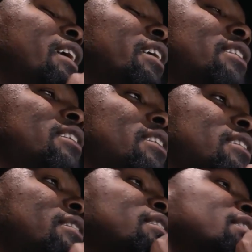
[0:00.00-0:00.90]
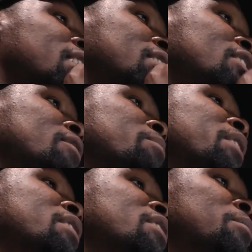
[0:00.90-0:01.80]
Easy. That's...
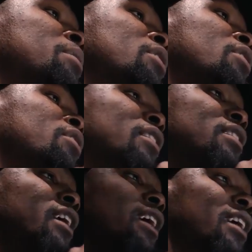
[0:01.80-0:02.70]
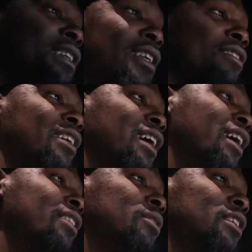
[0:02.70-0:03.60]
This is me off because I ain't never
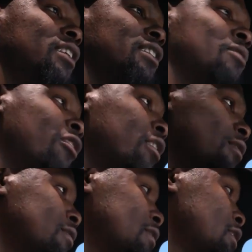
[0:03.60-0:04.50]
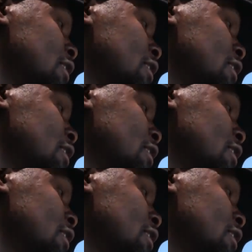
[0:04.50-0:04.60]
had no easy problem.